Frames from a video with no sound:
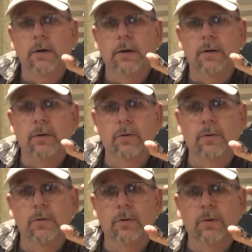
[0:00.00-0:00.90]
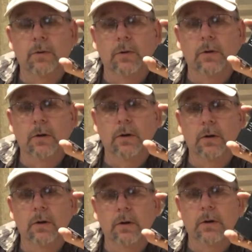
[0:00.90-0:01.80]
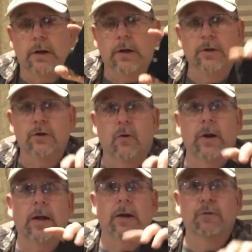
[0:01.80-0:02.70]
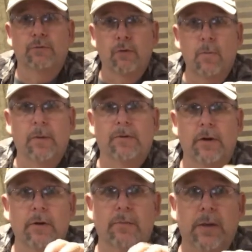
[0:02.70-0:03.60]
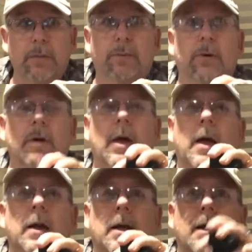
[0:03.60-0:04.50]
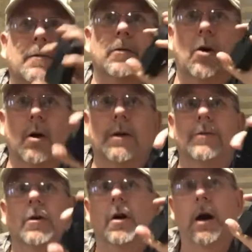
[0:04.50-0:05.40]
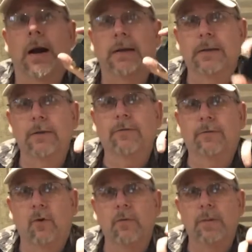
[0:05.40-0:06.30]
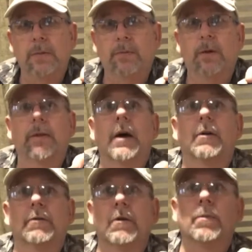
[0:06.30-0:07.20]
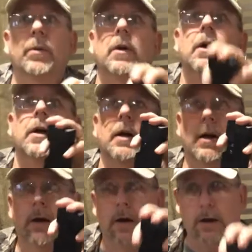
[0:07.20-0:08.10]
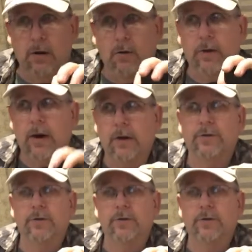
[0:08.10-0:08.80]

you can join a group of other people, and as long as there are at least 4 people in that group, it only costs you